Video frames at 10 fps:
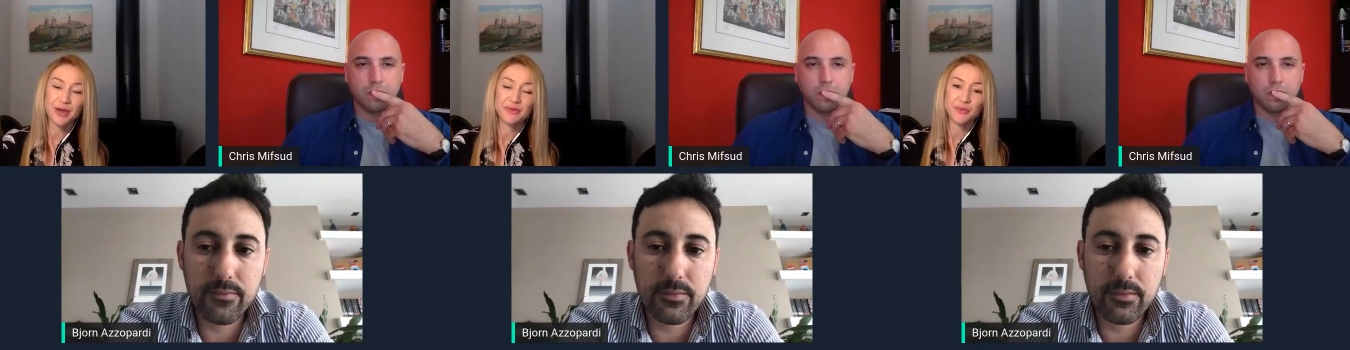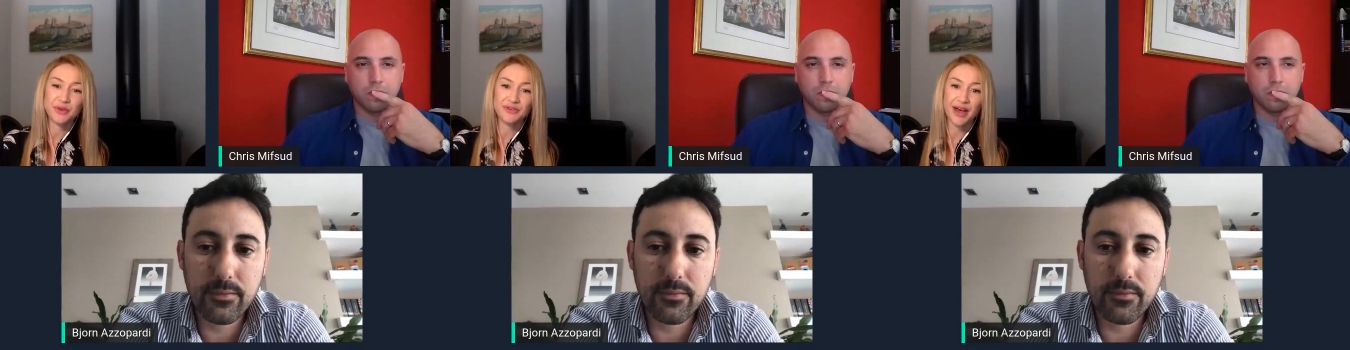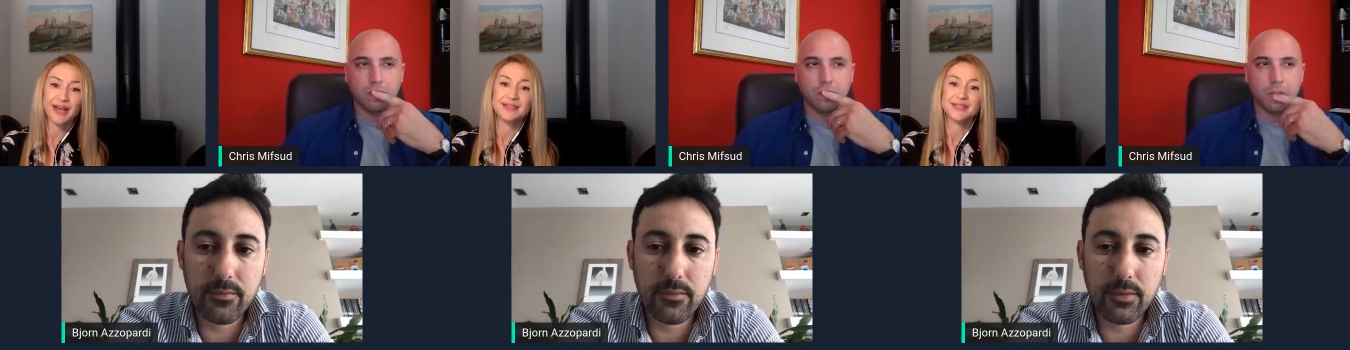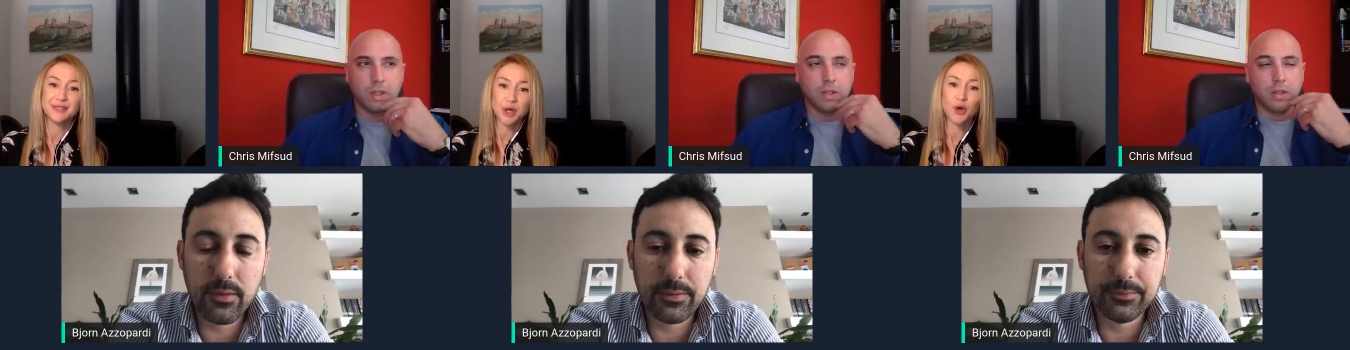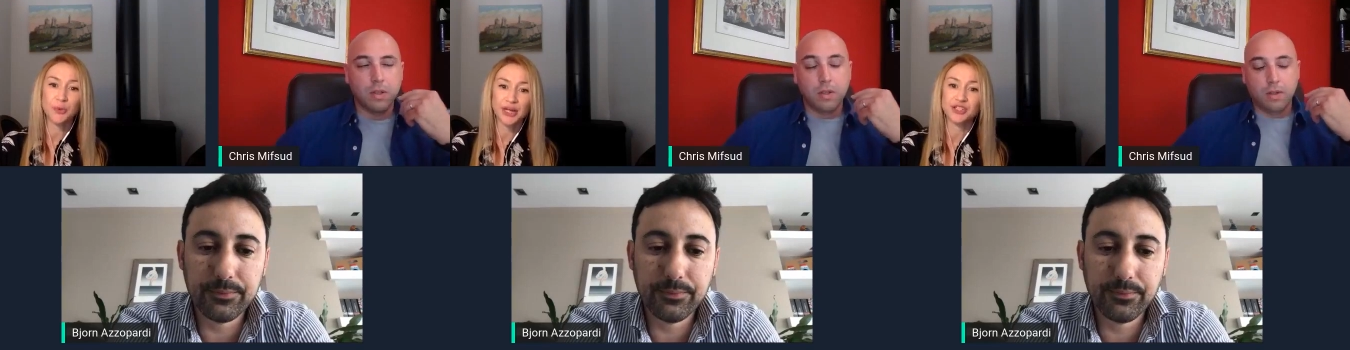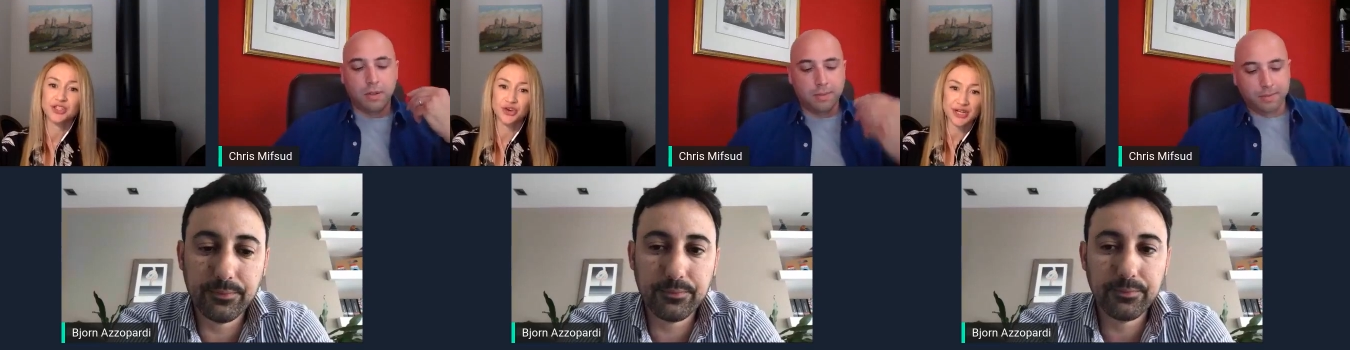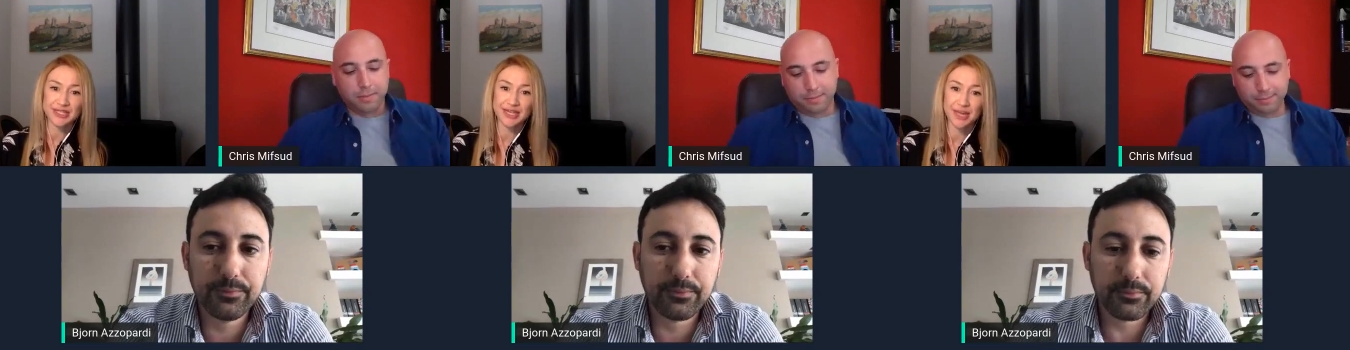Speaker 1: I mean, we've had so much
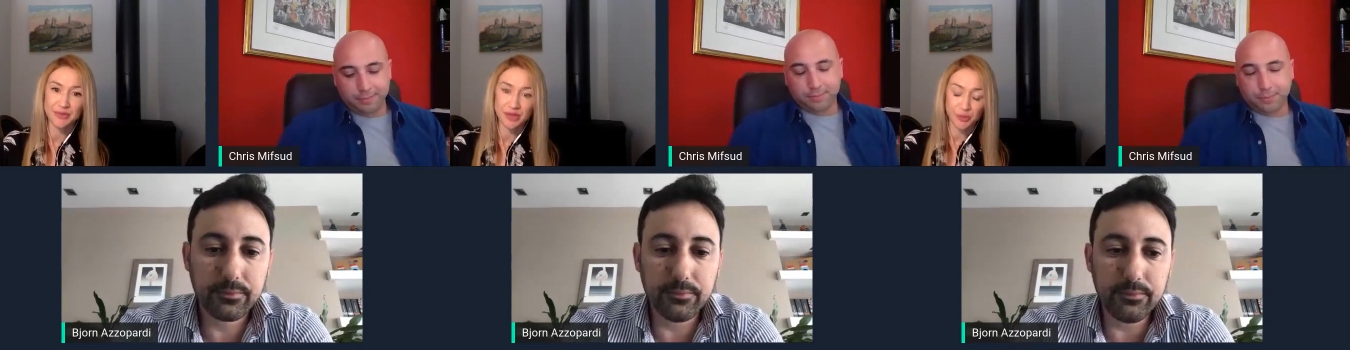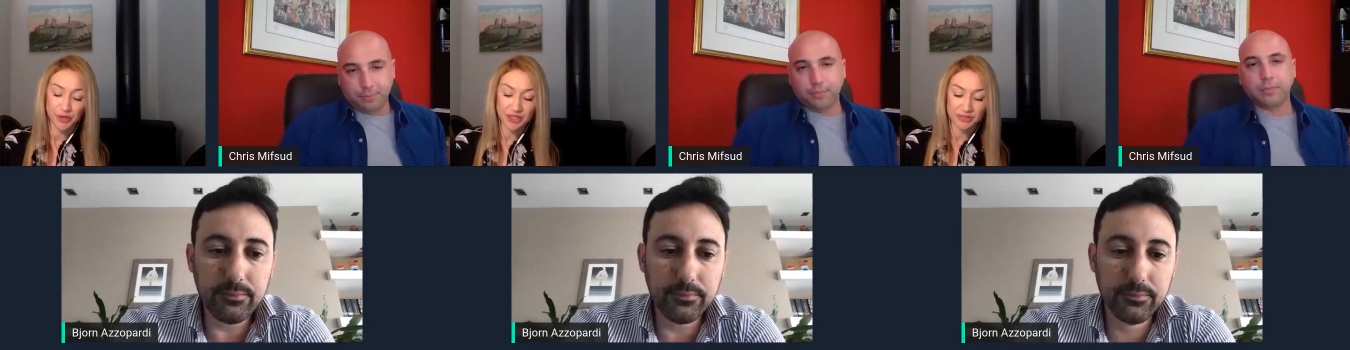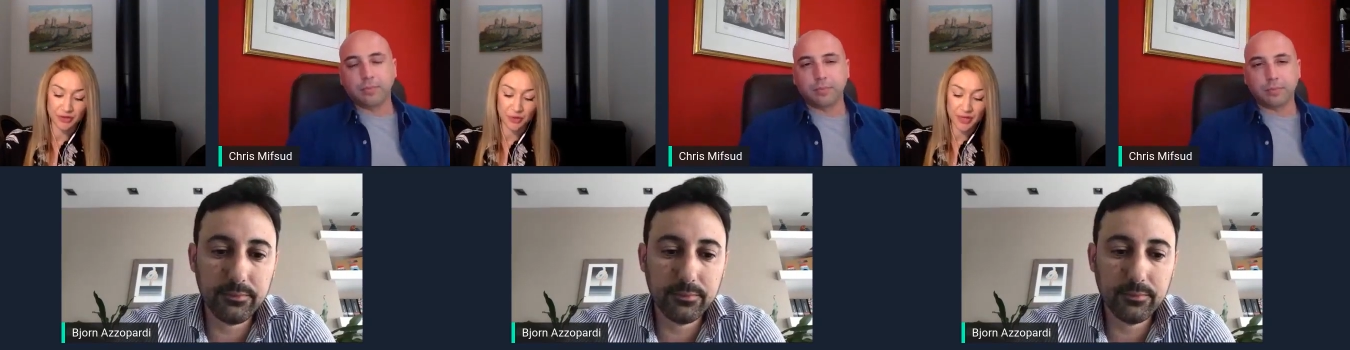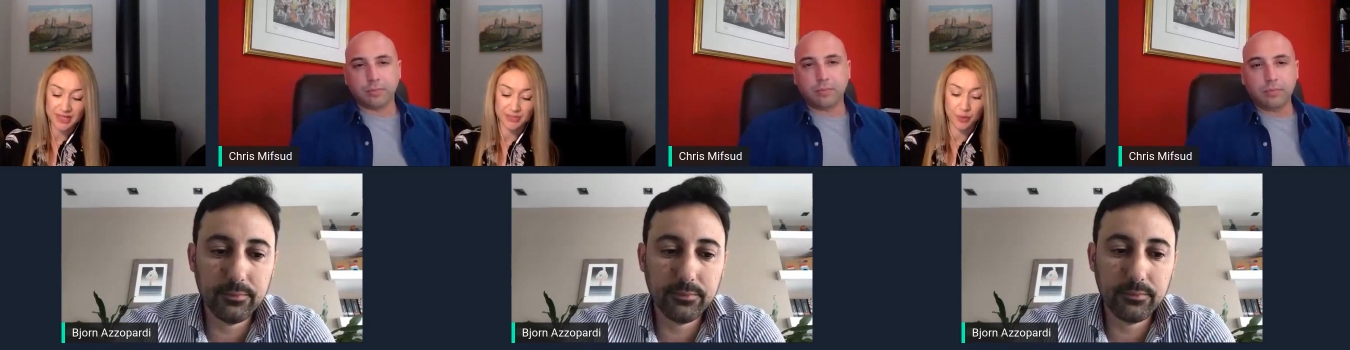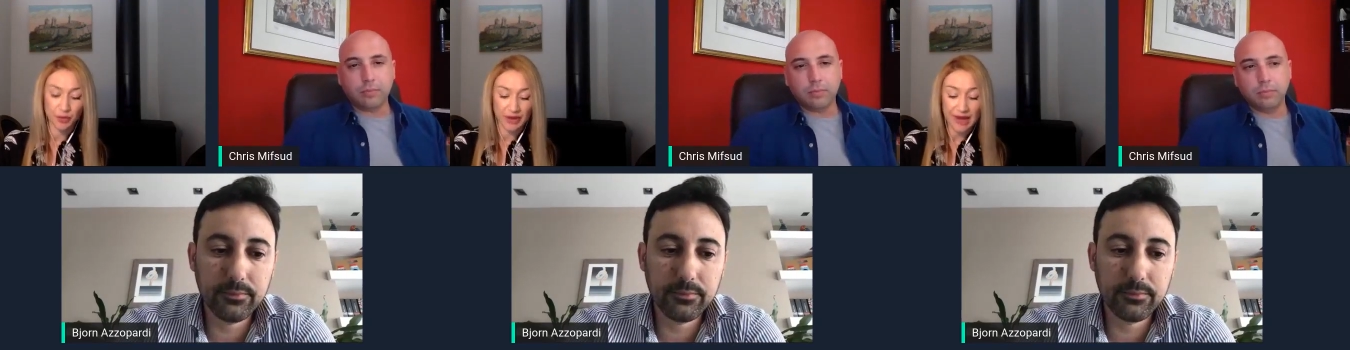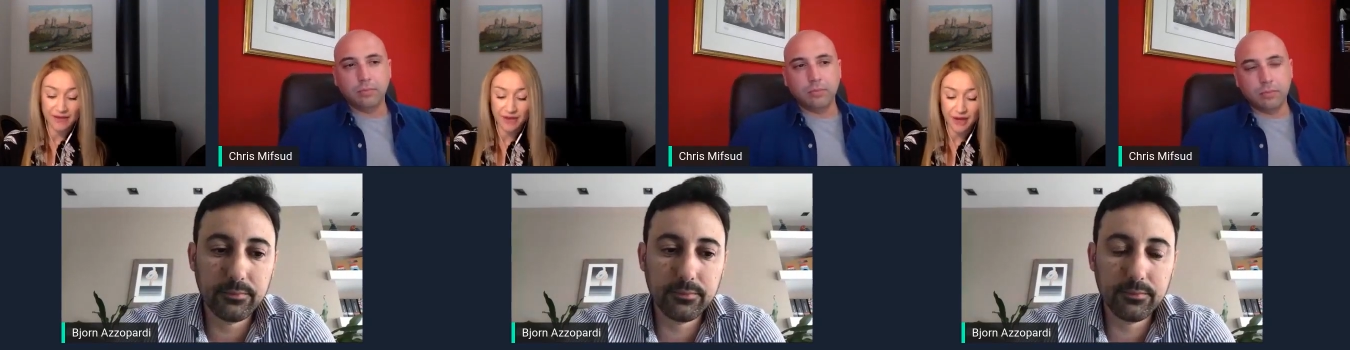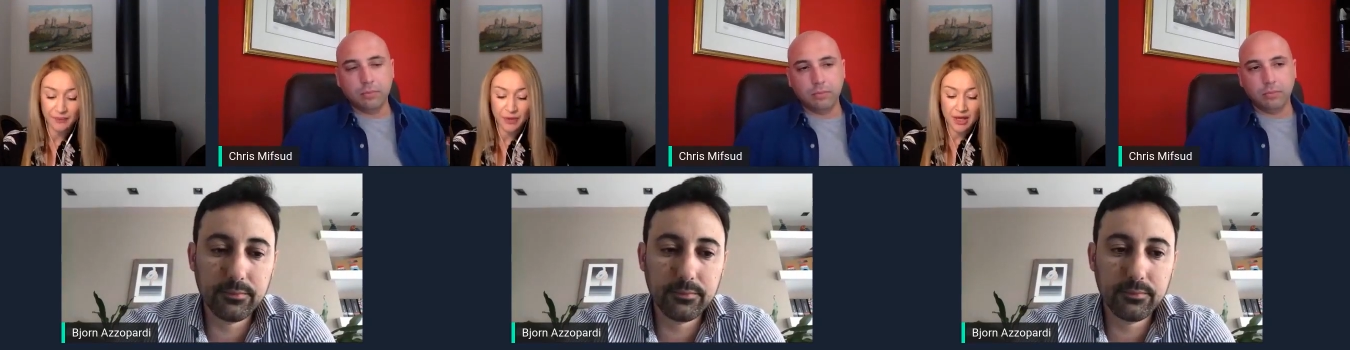screen time in the past few weeks, more than ever.